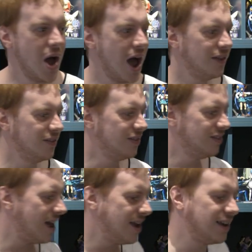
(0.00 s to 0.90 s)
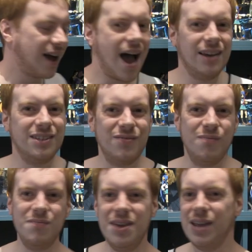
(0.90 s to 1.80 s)
and they kind of
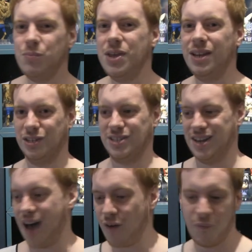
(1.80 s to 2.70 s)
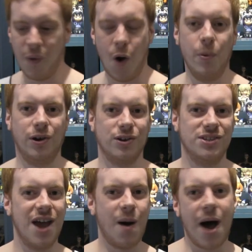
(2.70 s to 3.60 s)
made me just laugh more,
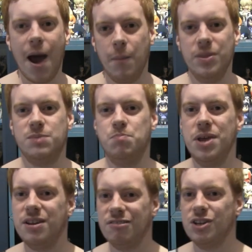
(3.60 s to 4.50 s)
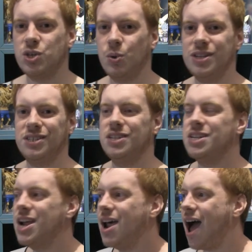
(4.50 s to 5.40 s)
because now I'm this bitter and twisted,